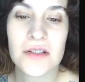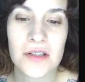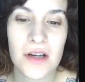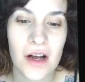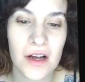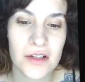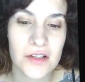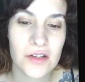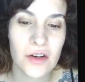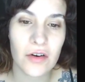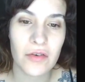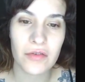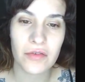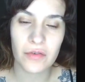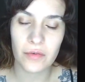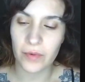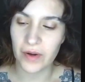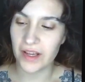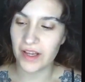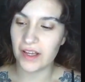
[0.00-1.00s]
Start
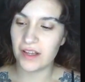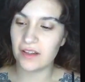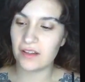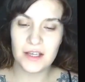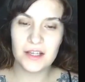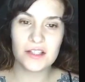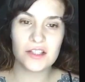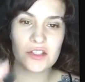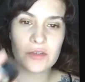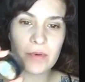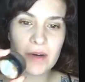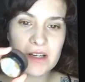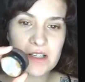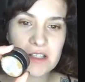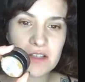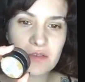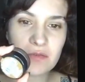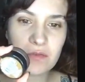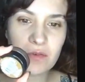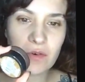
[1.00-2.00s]
off with
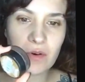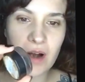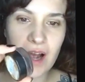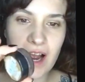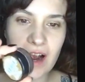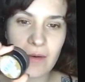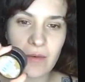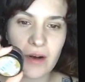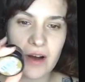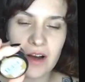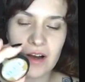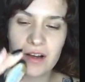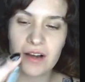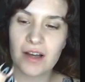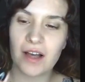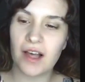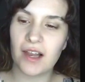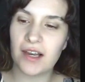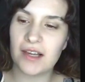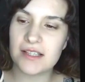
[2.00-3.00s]
24-hour
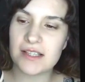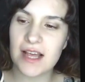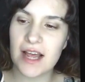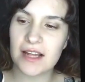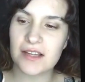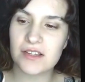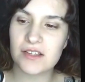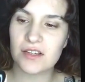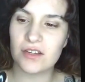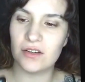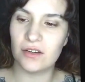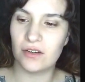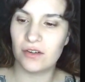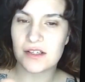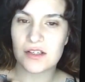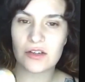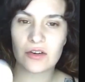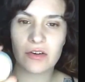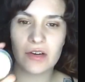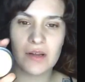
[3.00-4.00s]
colour
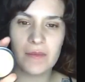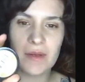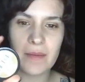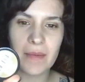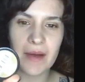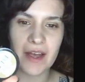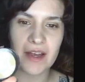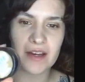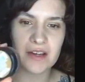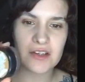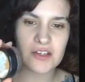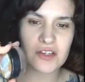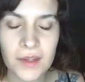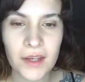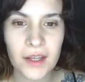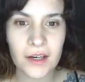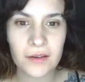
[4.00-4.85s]
tattoo, creamy beige.